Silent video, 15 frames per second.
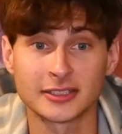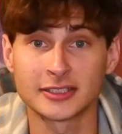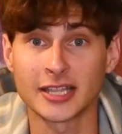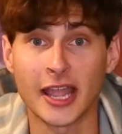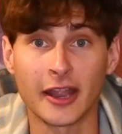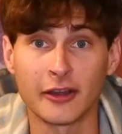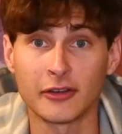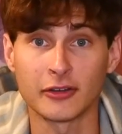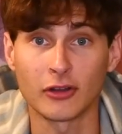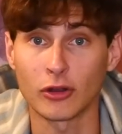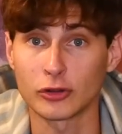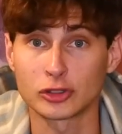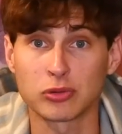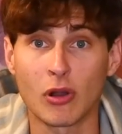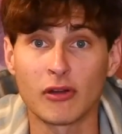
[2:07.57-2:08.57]
10
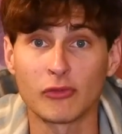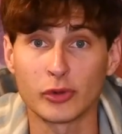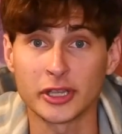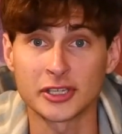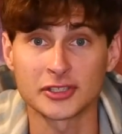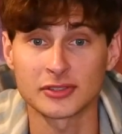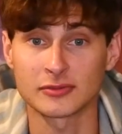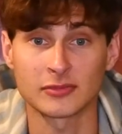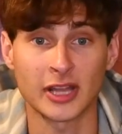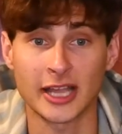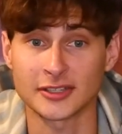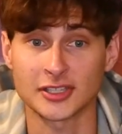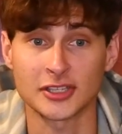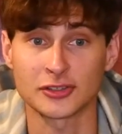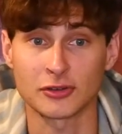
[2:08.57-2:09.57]
or 12 weeks
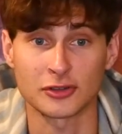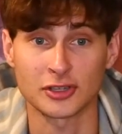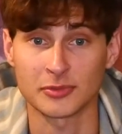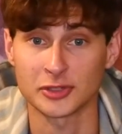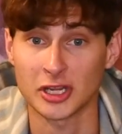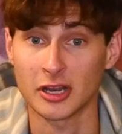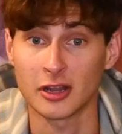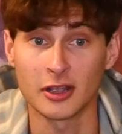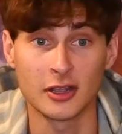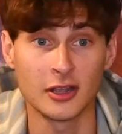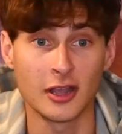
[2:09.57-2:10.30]
last season or some shit.